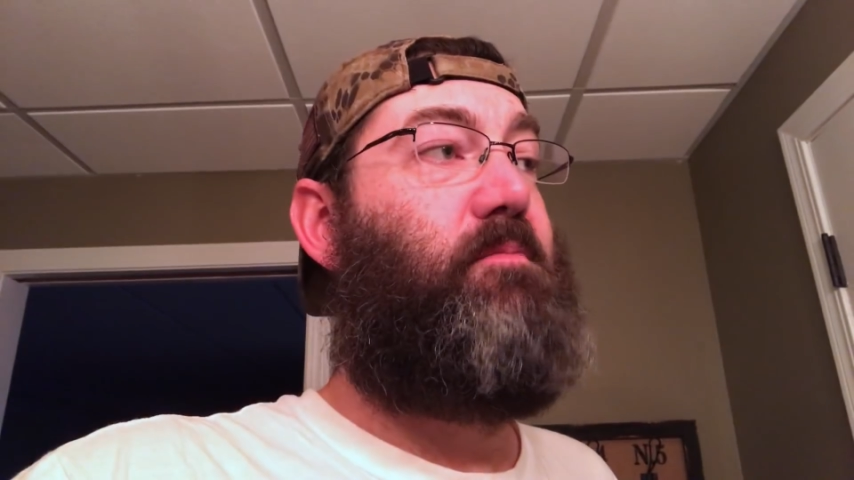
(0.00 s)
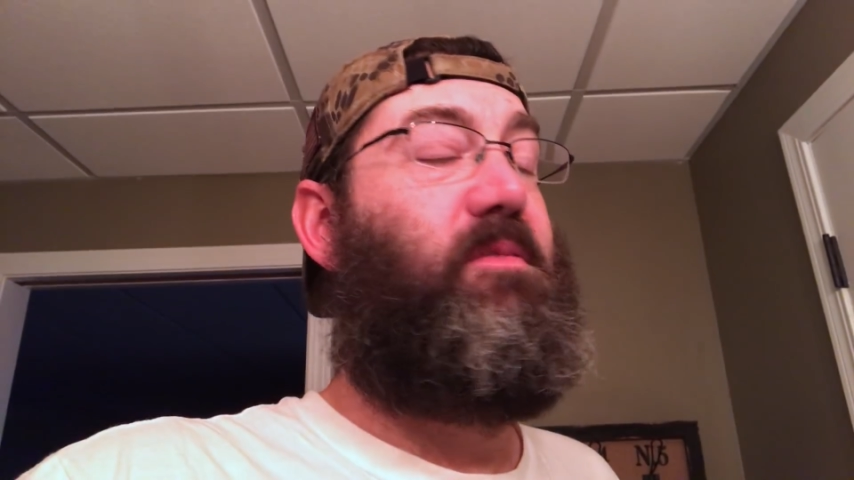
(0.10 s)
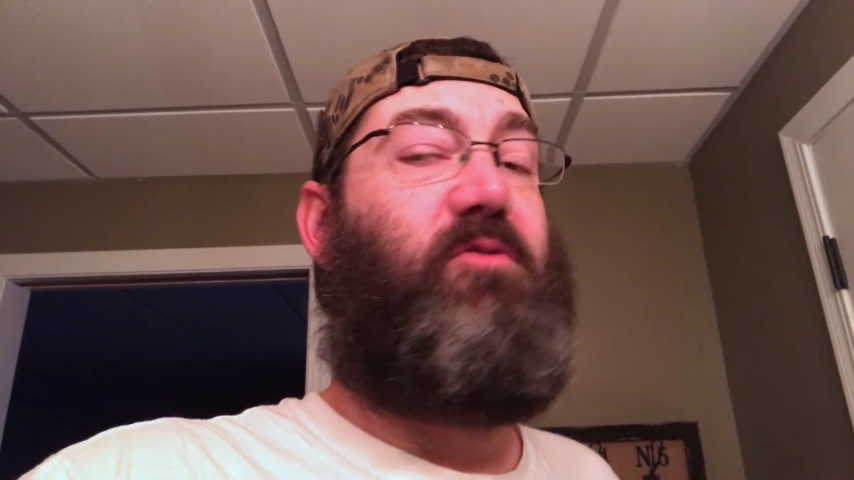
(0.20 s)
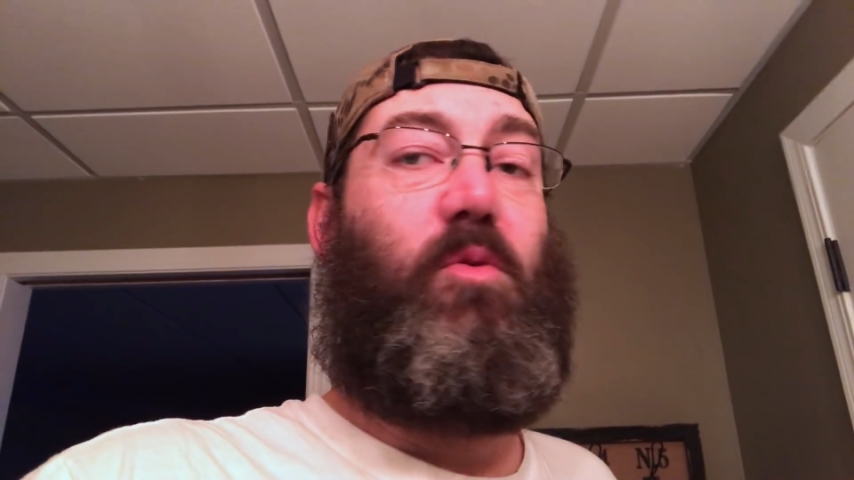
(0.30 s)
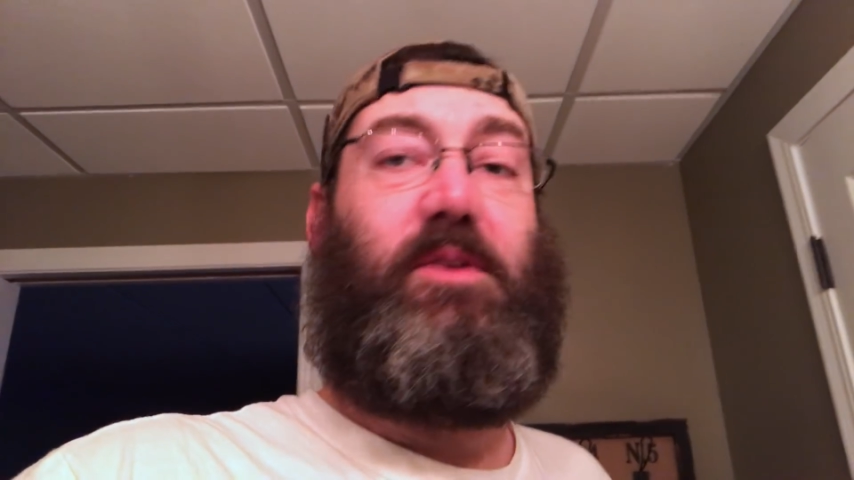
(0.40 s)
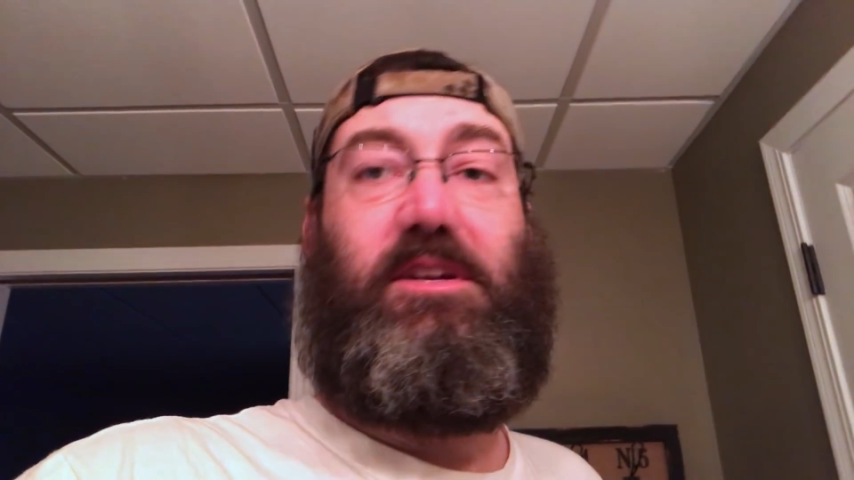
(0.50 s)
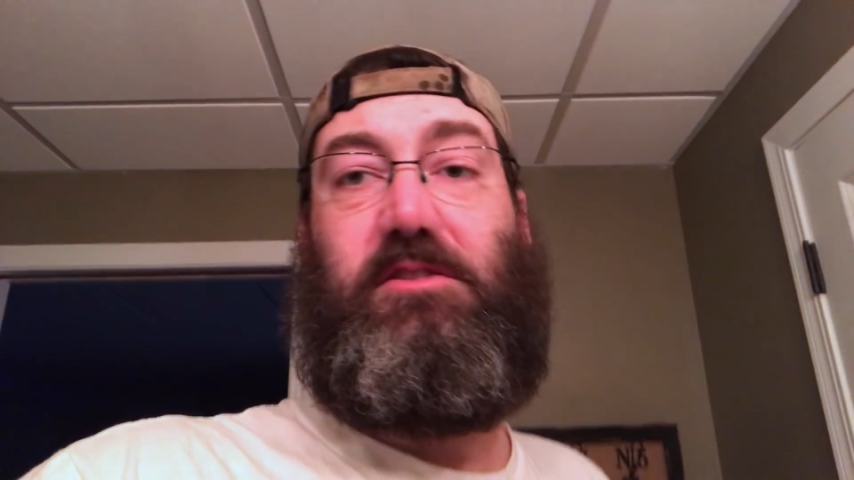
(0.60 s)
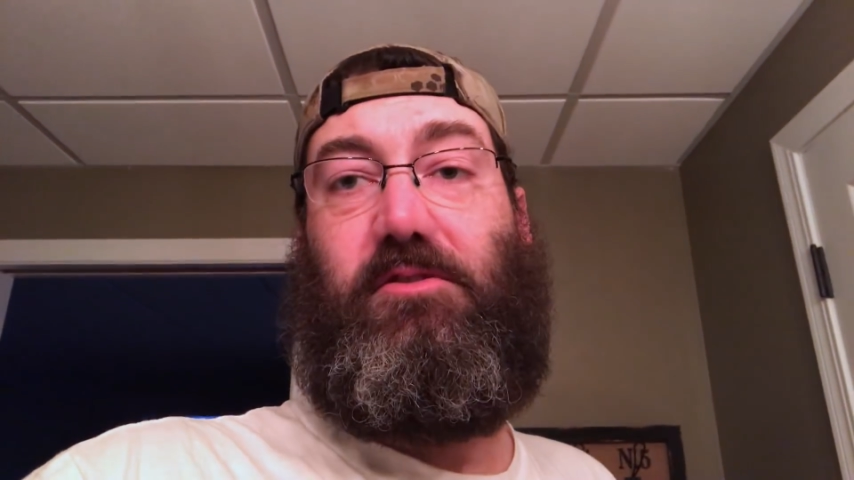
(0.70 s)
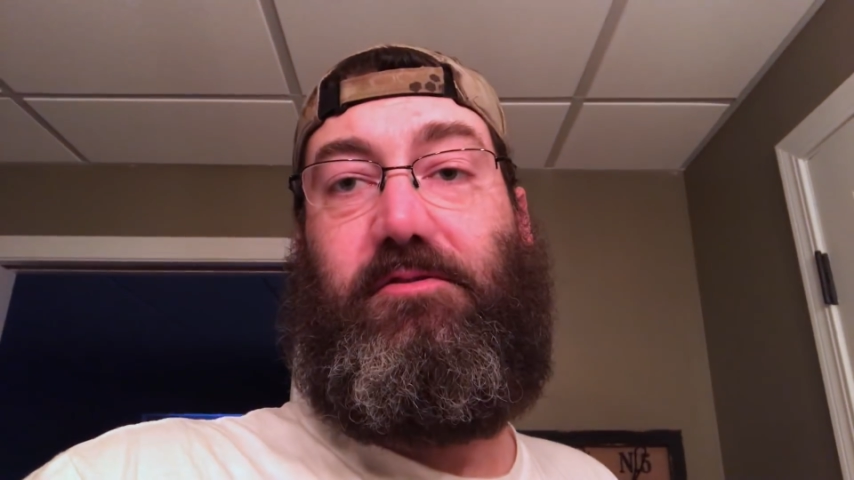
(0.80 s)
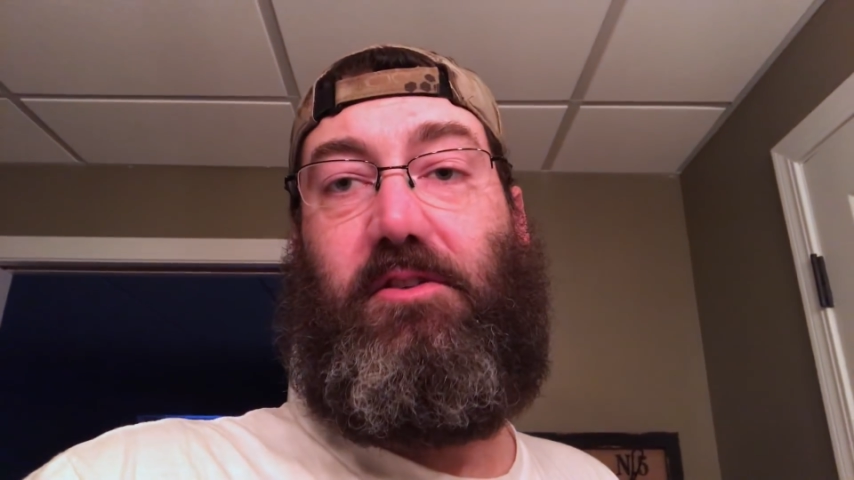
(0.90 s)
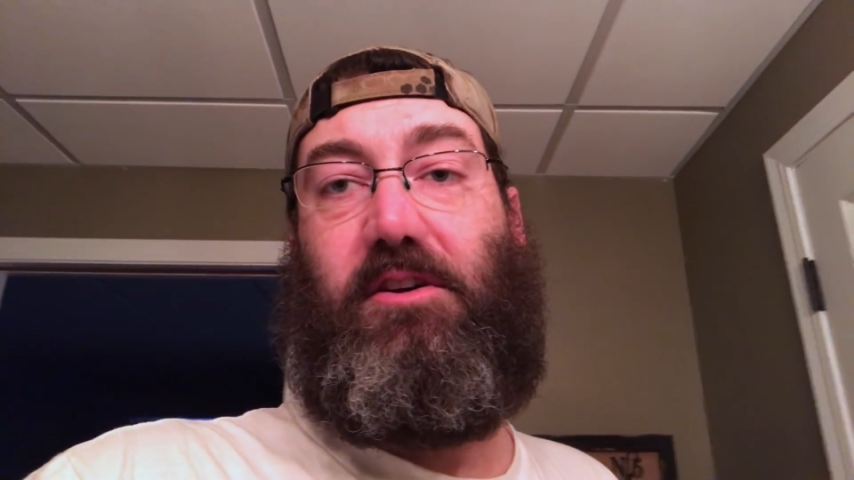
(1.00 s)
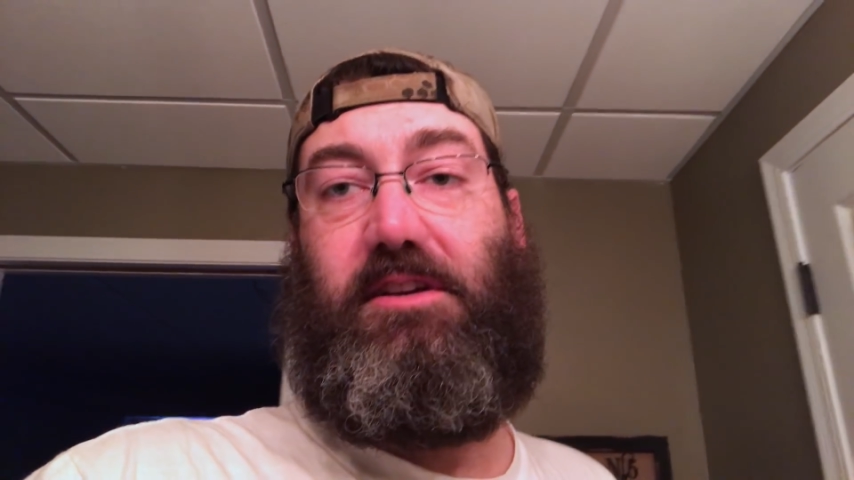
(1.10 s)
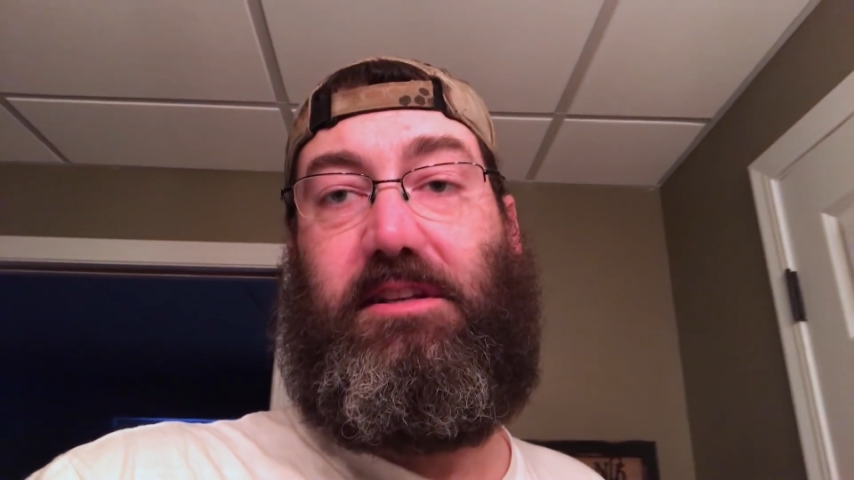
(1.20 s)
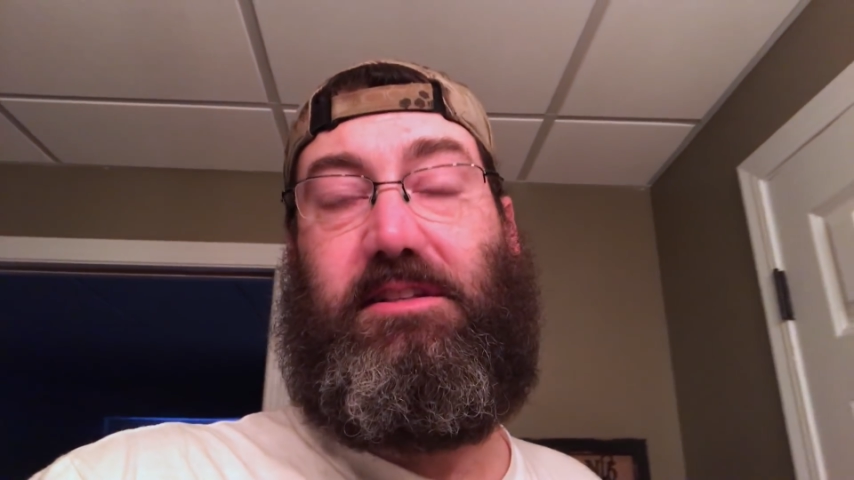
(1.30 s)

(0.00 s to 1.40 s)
Before we get too far into